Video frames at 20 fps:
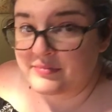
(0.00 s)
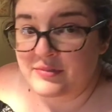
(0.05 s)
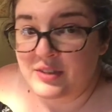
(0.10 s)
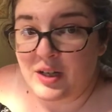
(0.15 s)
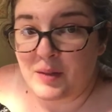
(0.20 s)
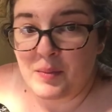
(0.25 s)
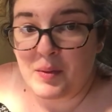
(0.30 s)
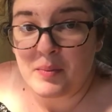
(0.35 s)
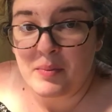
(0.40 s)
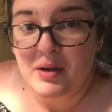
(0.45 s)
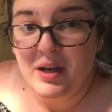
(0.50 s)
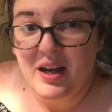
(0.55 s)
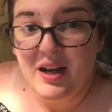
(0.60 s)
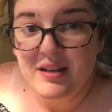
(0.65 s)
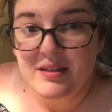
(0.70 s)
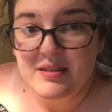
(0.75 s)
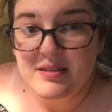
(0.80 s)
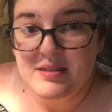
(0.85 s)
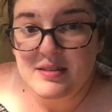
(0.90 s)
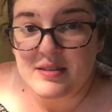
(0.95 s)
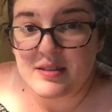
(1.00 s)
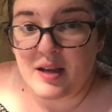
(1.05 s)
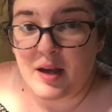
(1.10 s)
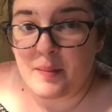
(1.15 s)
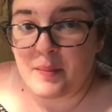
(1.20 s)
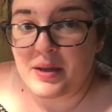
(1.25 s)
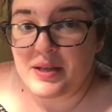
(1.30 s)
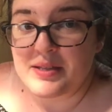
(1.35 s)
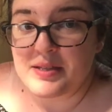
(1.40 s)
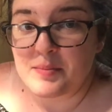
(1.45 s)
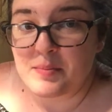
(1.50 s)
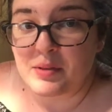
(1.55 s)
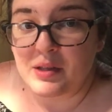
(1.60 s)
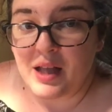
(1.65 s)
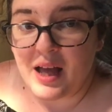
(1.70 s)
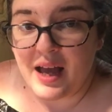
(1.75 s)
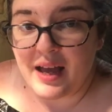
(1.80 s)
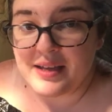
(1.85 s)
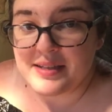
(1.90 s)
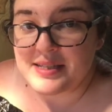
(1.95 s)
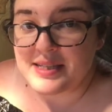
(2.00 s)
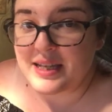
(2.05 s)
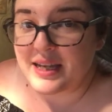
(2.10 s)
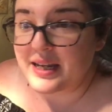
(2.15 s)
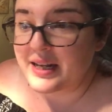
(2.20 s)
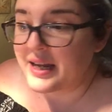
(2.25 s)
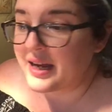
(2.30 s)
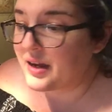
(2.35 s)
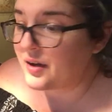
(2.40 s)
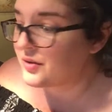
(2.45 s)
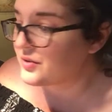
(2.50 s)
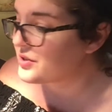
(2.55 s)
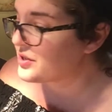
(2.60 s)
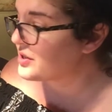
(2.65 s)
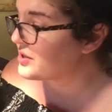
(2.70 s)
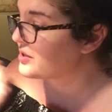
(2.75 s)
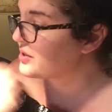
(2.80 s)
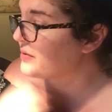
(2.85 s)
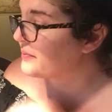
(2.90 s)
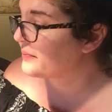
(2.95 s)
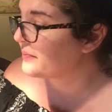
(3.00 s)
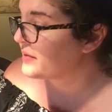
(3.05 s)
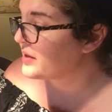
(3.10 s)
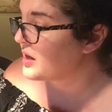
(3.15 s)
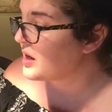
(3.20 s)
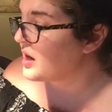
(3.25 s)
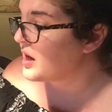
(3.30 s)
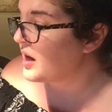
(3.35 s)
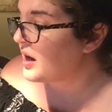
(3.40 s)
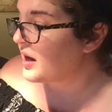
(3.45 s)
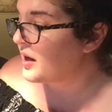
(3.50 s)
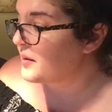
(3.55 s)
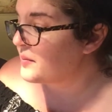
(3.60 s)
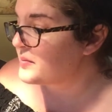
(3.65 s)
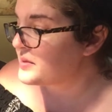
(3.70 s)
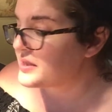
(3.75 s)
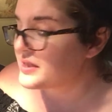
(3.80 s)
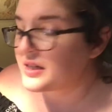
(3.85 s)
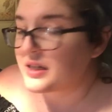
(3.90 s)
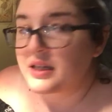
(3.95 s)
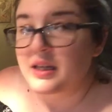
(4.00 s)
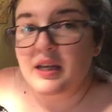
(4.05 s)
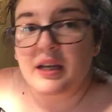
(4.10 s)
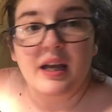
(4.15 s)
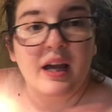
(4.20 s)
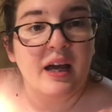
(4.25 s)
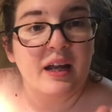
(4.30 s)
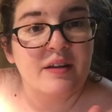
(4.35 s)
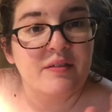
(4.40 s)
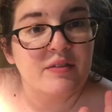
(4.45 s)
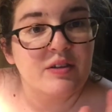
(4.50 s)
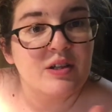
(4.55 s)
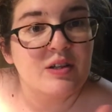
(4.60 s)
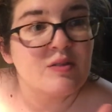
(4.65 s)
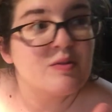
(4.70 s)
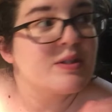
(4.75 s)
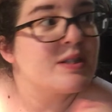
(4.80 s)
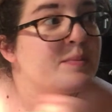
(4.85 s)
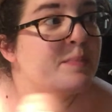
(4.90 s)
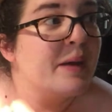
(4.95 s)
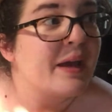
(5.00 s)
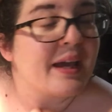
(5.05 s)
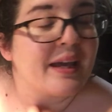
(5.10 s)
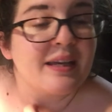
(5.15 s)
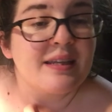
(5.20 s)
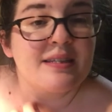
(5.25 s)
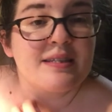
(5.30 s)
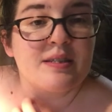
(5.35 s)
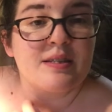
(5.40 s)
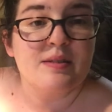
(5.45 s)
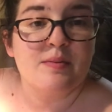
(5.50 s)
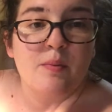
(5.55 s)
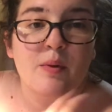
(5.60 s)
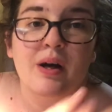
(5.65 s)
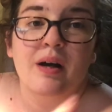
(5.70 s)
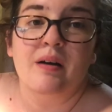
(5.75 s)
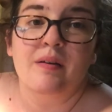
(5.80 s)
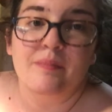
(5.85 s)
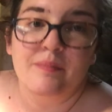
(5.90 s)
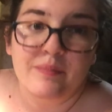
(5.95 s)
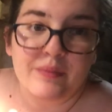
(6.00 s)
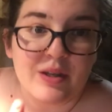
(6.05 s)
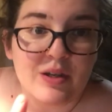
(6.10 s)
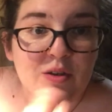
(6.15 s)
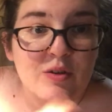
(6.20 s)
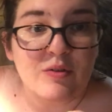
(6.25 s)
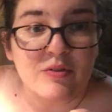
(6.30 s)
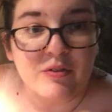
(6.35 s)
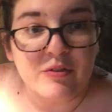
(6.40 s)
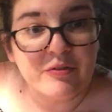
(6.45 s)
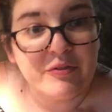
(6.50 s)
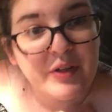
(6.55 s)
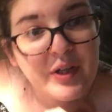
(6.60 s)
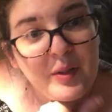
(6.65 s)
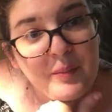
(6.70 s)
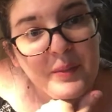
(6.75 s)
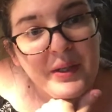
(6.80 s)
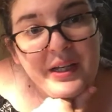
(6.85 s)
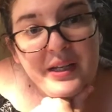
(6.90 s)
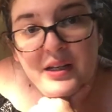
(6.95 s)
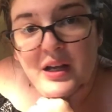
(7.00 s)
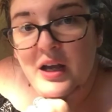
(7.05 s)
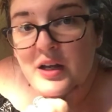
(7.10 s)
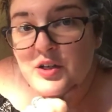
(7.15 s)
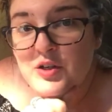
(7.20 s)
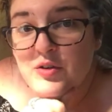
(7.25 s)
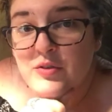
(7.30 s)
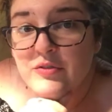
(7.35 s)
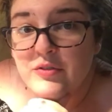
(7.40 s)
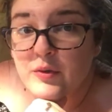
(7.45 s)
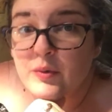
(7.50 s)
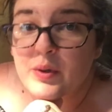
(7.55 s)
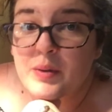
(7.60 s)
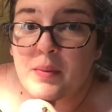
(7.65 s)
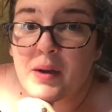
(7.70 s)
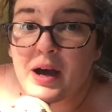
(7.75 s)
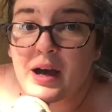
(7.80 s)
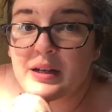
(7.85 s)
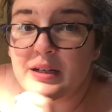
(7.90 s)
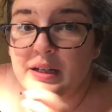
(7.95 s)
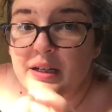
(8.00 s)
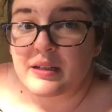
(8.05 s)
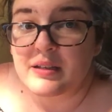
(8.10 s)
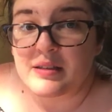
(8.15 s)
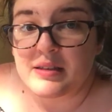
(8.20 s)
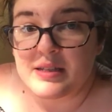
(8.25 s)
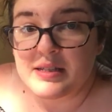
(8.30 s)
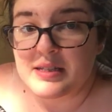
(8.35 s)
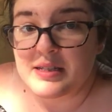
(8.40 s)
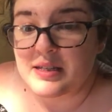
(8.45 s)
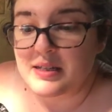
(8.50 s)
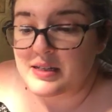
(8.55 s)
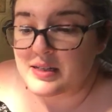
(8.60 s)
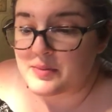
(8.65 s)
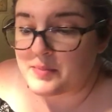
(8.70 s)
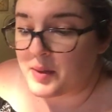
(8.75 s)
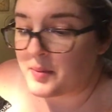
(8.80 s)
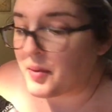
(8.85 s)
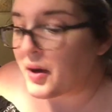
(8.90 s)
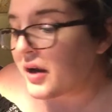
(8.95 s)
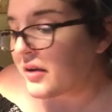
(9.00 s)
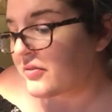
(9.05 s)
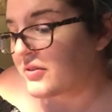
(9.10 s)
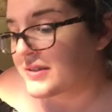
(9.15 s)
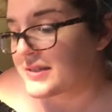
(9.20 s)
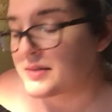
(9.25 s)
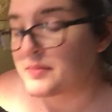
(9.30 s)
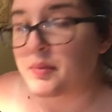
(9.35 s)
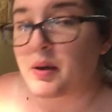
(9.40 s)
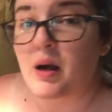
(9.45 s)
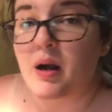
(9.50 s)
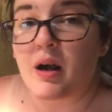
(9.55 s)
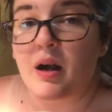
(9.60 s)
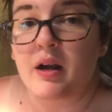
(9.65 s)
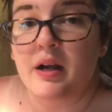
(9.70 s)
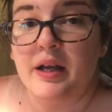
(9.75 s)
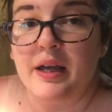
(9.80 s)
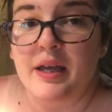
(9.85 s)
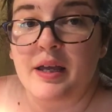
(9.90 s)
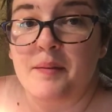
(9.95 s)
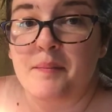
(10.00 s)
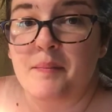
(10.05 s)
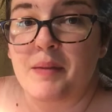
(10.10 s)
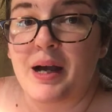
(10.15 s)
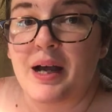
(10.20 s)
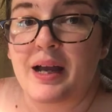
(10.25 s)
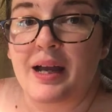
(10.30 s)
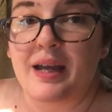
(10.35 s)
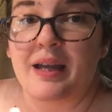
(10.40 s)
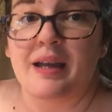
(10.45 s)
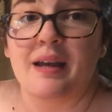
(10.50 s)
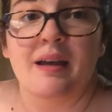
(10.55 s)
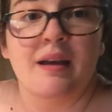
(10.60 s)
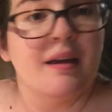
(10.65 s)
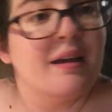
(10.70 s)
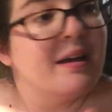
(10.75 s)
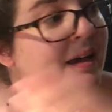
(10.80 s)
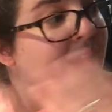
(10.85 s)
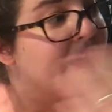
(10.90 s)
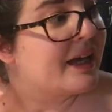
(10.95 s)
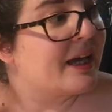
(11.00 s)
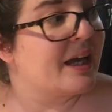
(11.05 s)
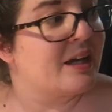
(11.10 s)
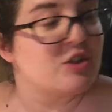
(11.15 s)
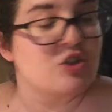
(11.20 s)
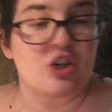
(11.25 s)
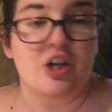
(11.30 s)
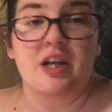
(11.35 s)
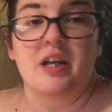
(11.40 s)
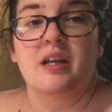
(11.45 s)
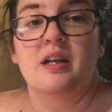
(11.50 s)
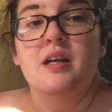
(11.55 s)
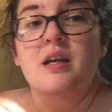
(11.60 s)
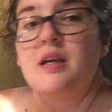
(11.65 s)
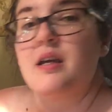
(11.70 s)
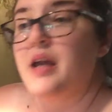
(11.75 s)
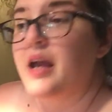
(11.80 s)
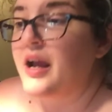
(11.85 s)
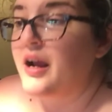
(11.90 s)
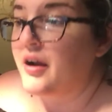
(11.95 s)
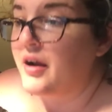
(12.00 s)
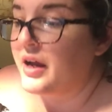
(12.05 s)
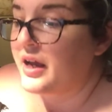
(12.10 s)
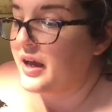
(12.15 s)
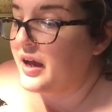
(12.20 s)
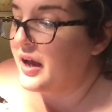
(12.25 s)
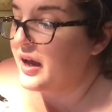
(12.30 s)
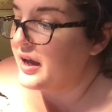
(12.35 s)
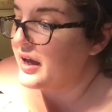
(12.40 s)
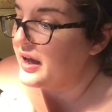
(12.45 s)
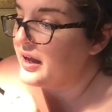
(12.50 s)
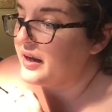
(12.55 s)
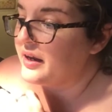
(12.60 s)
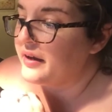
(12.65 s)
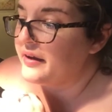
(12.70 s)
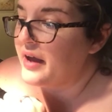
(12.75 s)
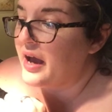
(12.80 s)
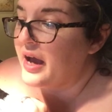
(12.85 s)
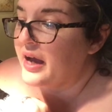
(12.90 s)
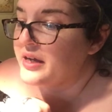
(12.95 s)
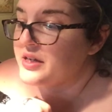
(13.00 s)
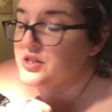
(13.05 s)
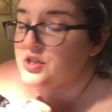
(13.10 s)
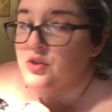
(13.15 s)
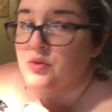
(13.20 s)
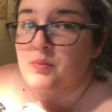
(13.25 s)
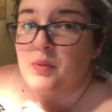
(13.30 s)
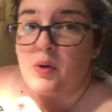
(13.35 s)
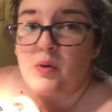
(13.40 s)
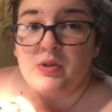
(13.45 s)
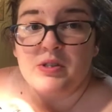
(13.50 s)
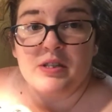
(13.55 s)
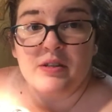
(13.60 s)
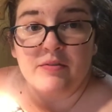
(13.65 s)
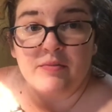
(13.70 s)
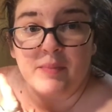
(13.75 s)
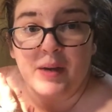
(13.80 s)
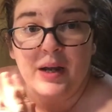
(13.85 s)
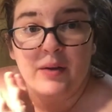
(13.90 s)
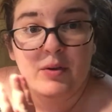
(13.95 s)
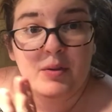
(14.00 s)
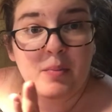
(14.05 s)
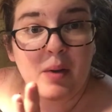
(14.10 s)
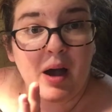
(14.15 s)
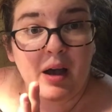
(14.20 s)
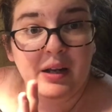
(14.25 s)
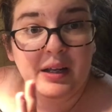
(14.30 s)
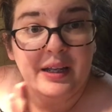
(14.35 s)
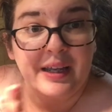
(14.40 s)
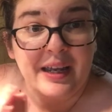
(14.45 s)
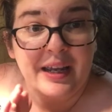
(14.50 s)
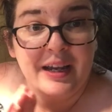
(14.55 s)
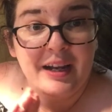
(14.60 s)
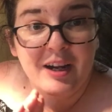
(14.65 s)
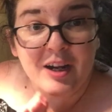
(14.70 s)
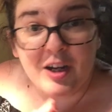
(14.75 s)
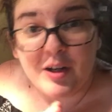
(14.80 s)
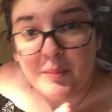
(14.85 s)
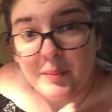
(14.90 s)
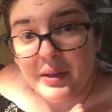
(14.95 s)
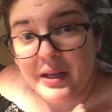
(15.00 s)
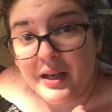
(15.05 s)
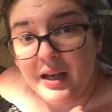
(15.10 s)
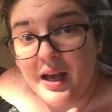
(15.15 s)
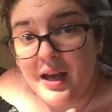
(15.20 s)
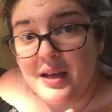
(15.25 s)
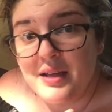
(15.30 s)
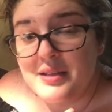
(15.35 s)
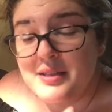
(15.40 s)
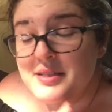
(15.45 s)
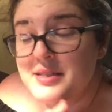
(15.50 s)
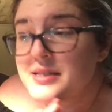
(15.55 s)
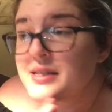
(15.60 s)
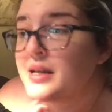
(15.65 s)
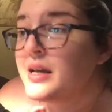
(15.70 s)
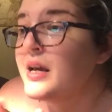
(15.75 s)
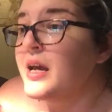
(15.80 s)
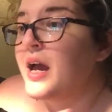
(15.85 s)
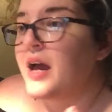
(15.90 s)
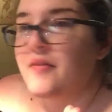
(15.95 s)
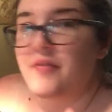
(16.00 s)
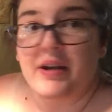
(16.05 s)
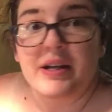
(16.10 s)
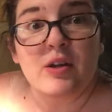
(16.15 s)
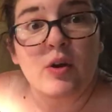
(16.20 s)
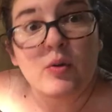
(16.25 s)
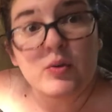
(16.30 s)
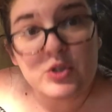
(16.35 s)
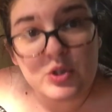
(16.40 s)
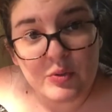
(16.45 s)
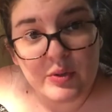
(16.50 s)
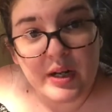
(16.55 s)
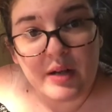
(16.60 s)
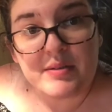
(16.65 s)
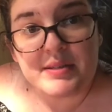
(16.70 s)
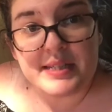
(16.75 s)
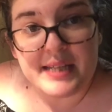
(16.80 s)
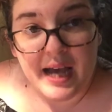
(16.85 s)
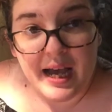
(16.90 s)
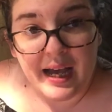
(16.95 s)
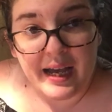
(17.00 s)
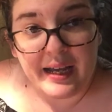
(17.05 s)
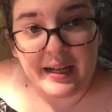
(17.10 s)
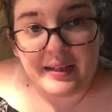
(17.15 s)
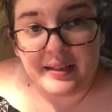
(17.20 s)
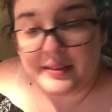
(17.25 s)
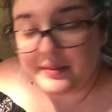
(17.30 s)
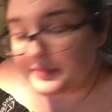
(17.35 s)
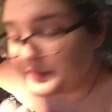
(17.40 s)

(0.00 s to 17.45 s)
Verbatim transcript: Got my pots, got my supplies laid out. sitting in kind of a new space, well, new for filming, not new for repotting. This is my breakfast bar in my kitchen area and I do most of my repotting here because if I don't do it outside,